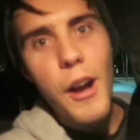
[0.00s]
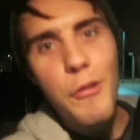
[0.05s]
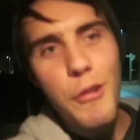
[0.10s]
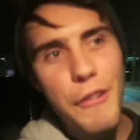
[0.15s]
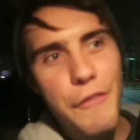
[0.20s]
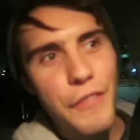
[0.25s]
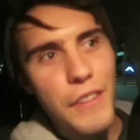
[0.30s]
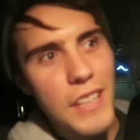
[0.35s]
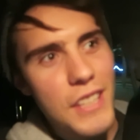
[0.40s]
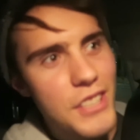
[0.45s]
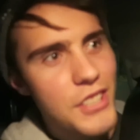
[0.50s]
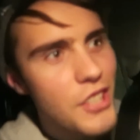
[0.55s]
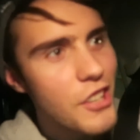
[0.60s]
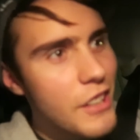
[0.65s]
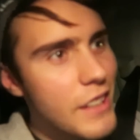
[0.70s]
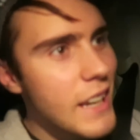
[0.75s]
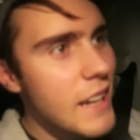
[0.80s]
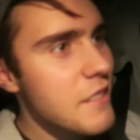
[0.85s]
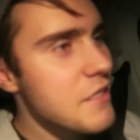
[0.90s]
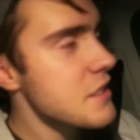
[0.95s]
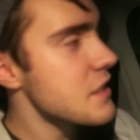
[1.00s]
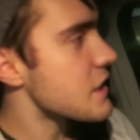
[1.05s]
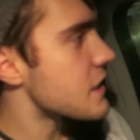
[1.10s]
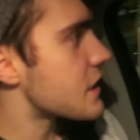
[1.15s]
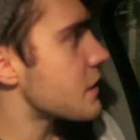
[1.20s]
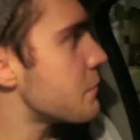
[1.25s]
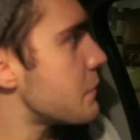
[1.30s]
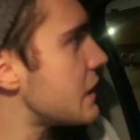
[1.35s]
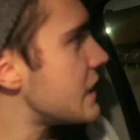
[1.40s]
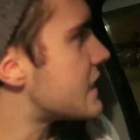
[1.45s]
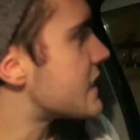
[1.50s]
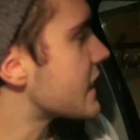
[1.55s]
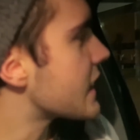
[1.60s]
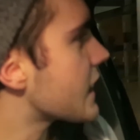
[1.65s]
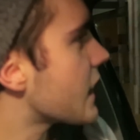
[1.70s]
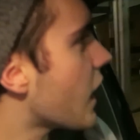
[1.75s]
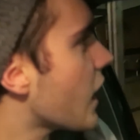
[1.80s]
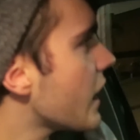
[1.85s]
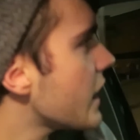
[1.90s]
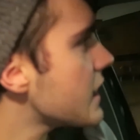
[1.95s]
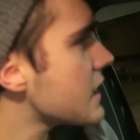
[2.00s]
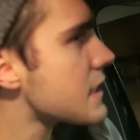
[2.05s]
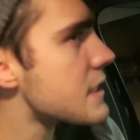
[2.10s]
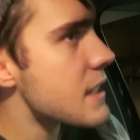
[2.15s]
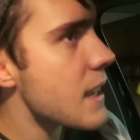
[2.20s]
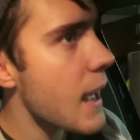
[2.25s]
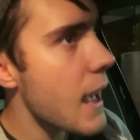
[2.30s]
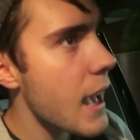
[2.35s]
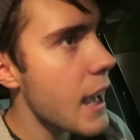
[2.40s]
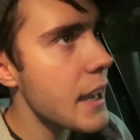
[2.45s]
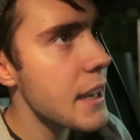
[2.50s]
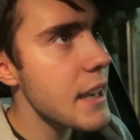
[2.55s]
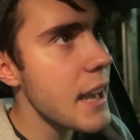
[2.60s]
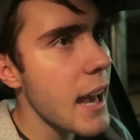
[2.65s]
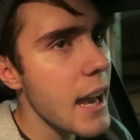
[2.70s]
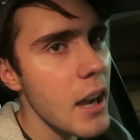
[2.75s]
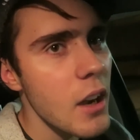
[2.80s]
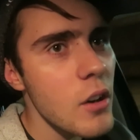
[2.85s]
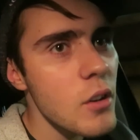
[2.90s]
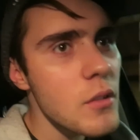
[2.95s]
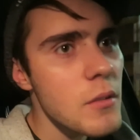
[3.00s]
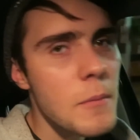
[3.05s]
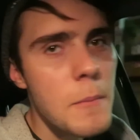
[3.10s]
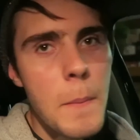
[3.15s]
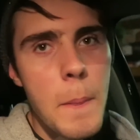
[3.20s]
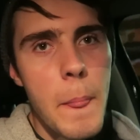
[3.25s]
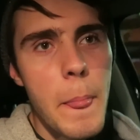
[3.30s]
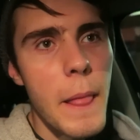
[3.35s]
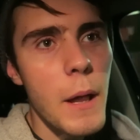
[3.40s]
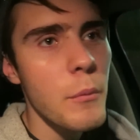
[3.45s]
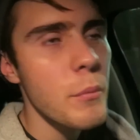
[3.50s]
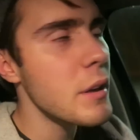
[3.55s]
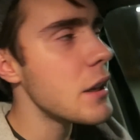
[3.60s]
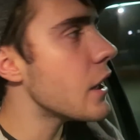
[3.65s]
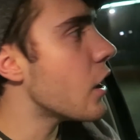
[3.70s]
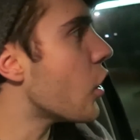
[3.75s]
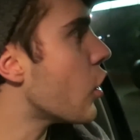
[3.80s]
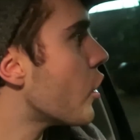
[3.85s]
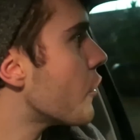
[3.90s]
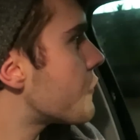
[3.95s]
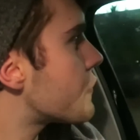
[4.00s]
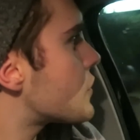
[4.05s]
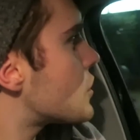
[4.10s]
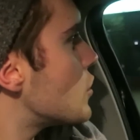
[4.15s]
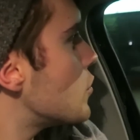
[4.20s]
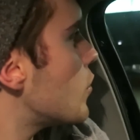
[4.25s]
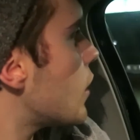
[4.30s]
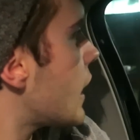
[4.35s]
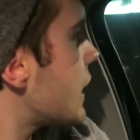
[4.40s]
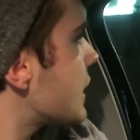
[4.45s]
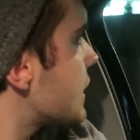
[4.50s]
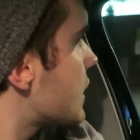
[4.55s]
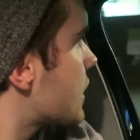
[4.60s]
We finished our accountancy meeting, guys, and now we are off to a